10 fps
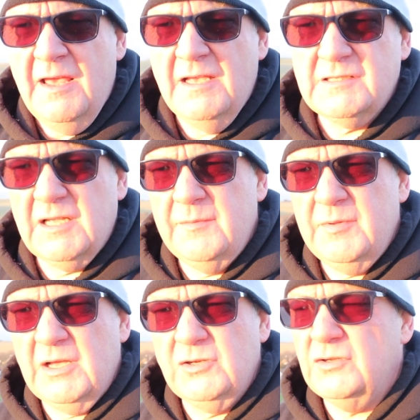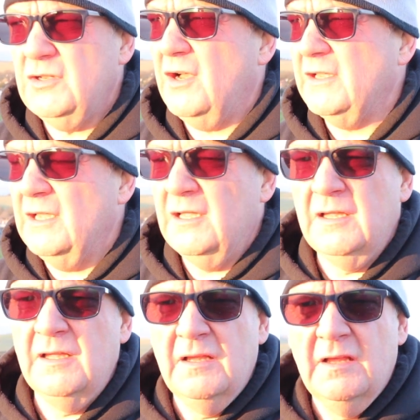it's going to be a good night.
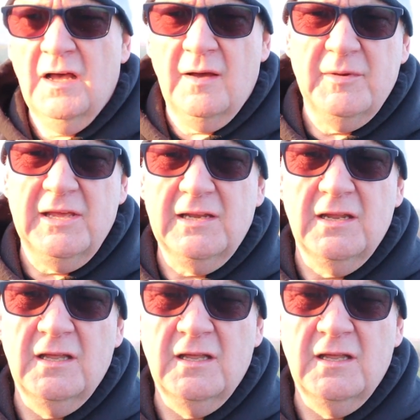I mean,